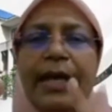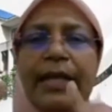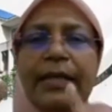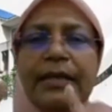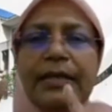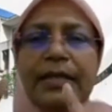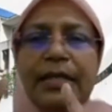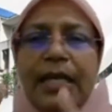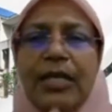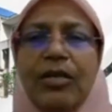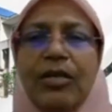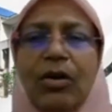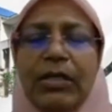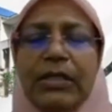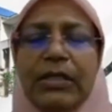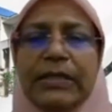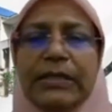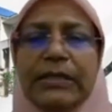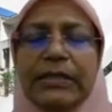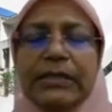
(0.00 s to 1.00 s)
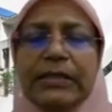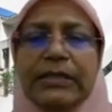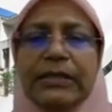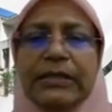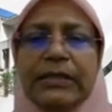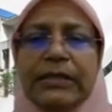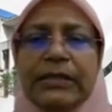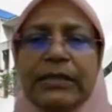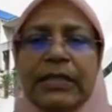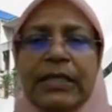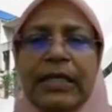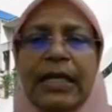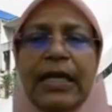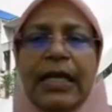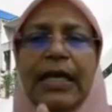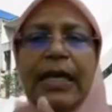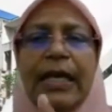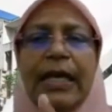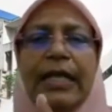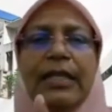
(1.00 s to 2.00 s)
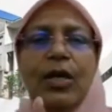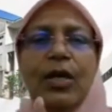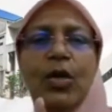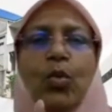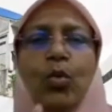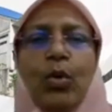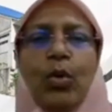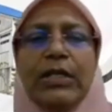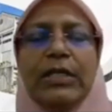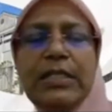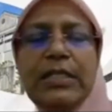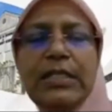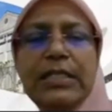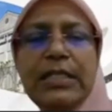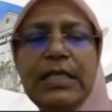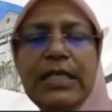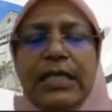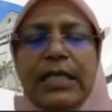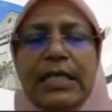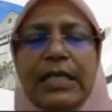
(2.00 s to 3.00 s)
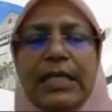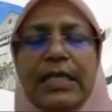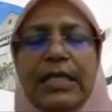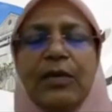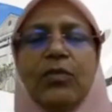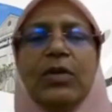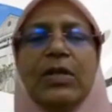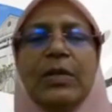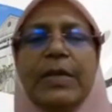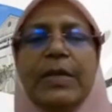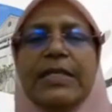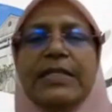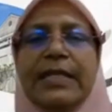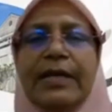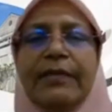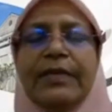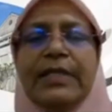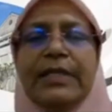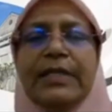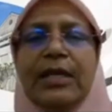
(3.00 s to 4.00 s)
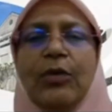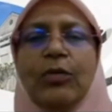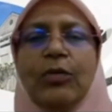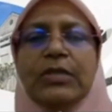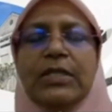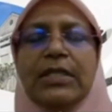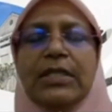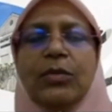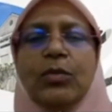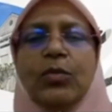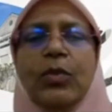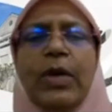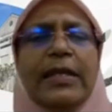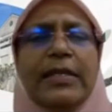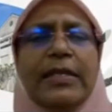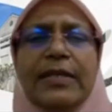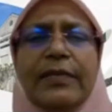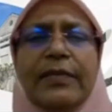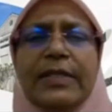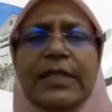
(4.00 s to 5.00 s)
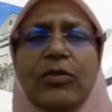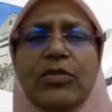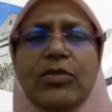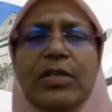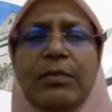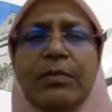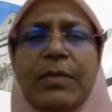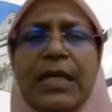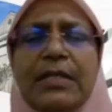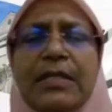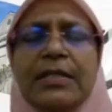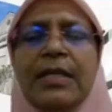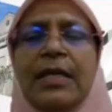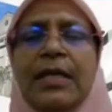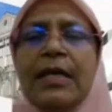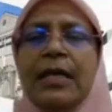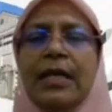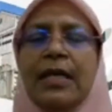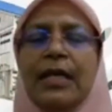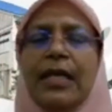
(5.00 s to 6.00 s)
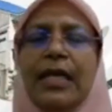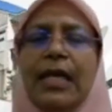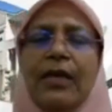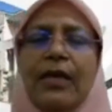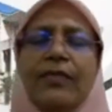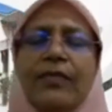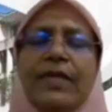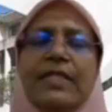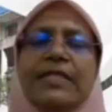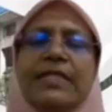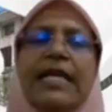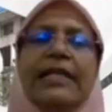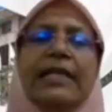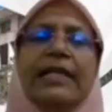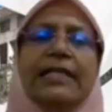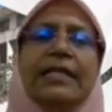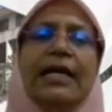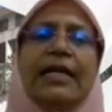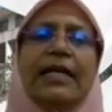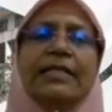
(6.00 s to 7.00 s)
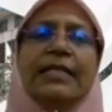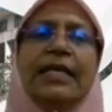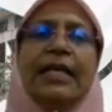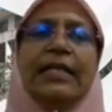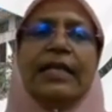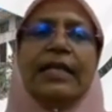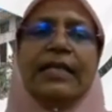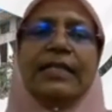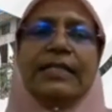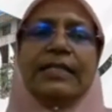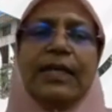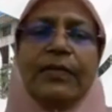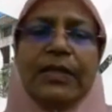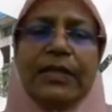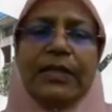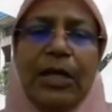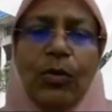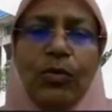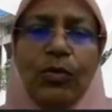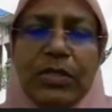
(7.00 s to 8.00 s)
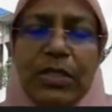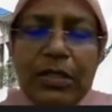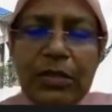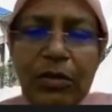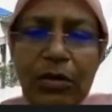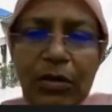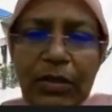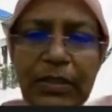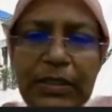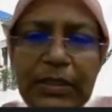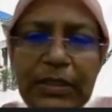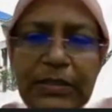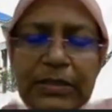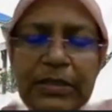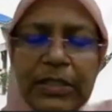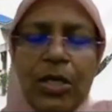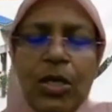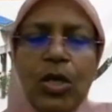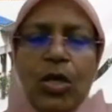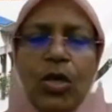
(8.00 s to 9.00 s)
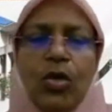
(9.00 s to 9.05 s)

At $3, and the quantity will be 7,000. What 7,000 means? If the sellers are selling $7,000,